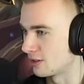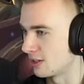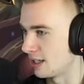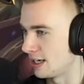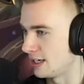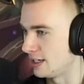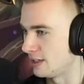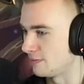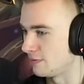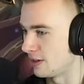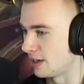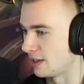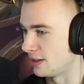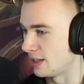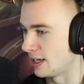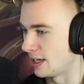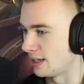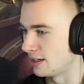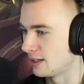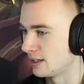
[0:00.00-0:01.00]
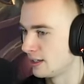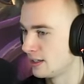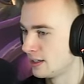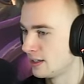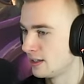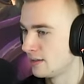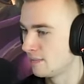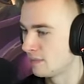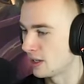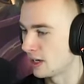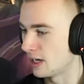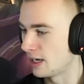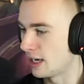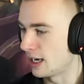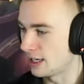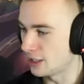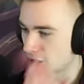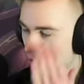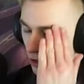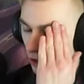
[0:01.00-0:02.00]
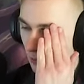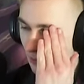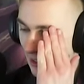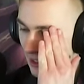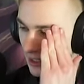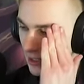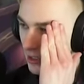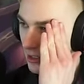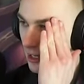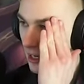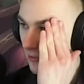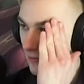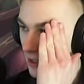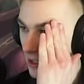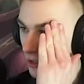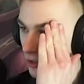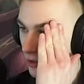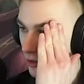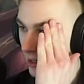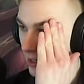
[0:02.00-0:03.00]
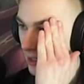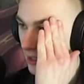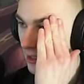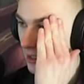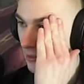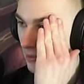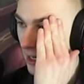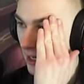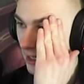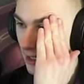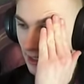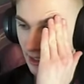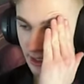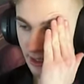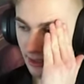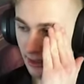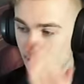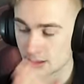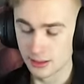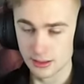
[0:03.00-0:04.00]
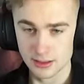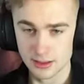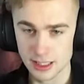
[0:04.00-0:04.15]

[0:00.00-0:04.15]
Glad you found that. Uh, I just hope I can siphoning strike the Mega T here.